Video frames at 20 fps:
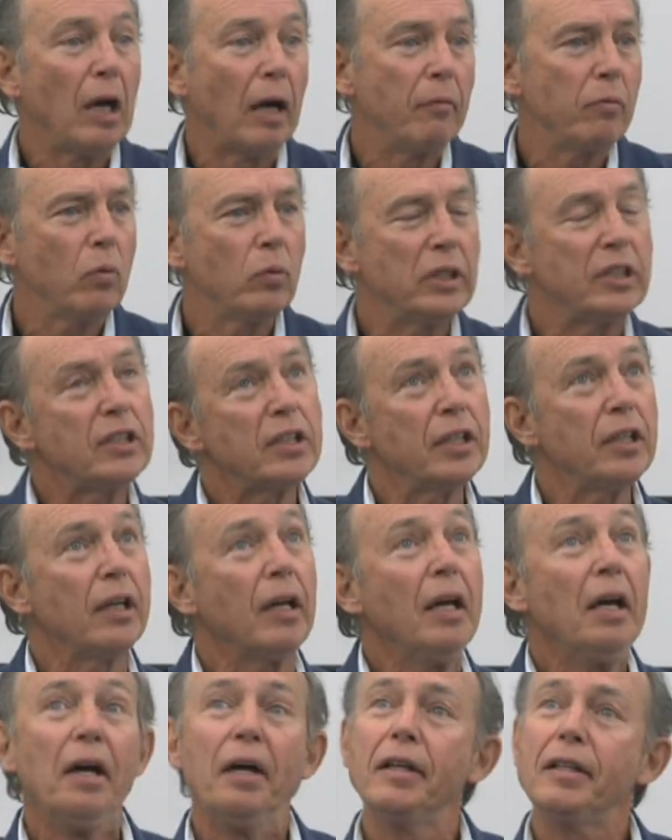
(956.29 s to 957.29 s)
Uh, let's
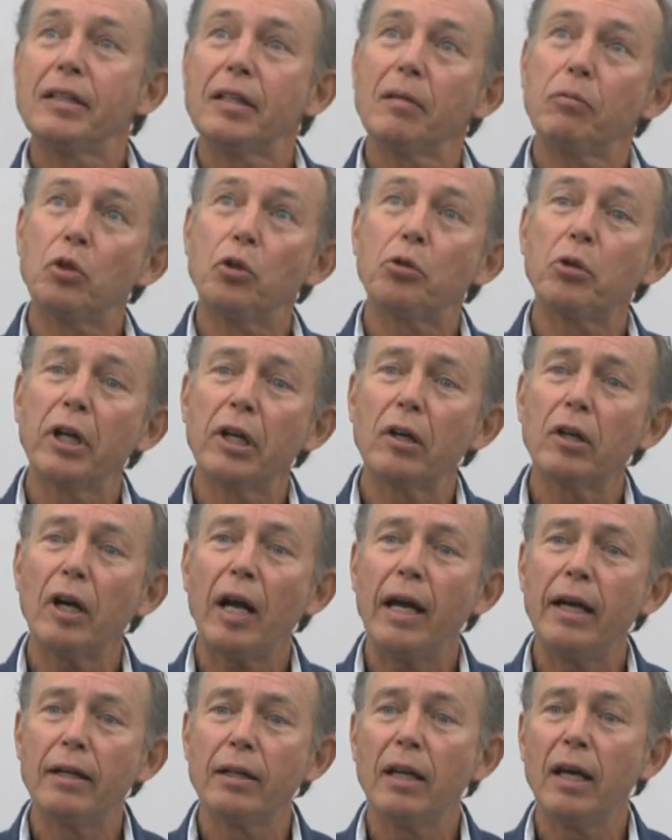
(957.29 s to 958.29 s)
see, to trigger
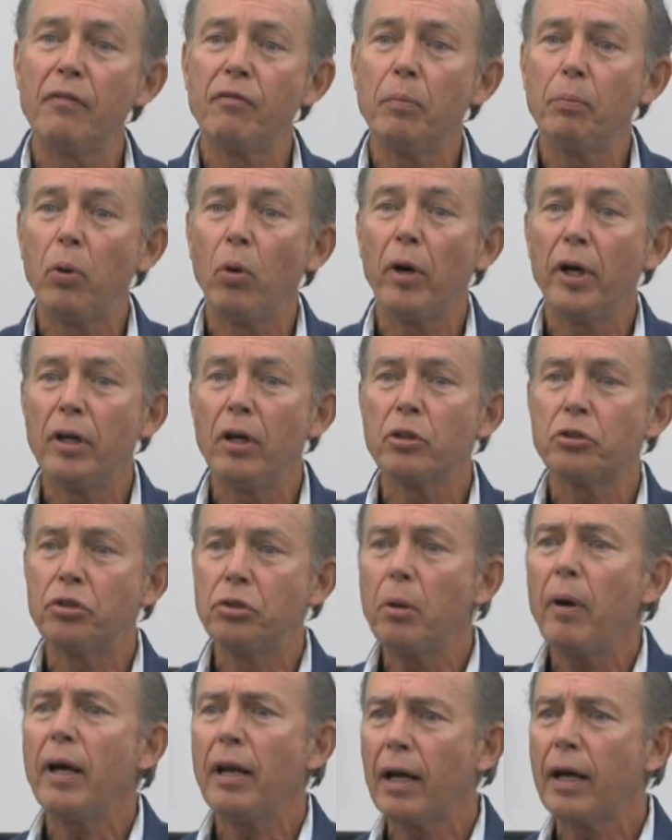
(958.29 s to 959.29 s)

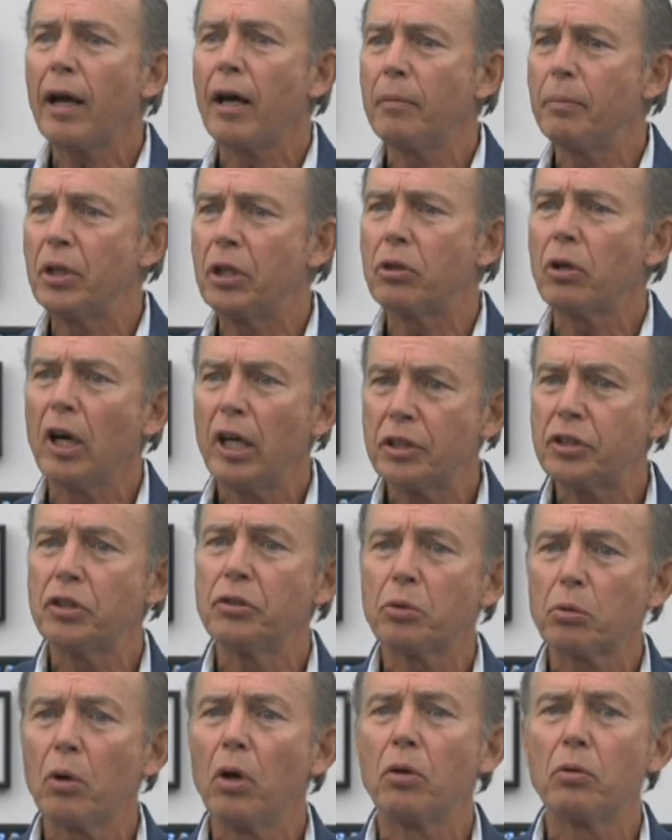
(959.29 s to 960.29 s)
811.028, I got to be crossing
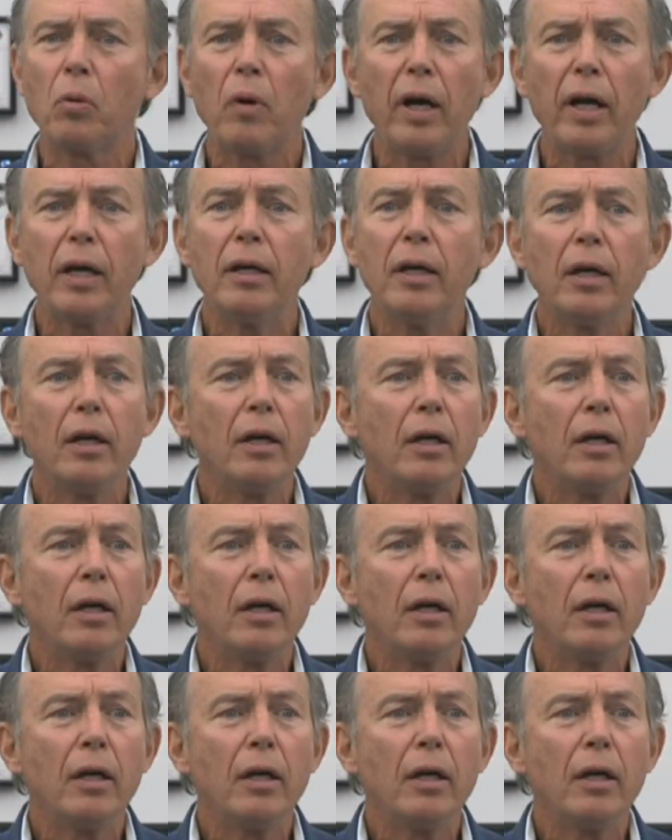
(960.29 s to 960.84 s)
the roadway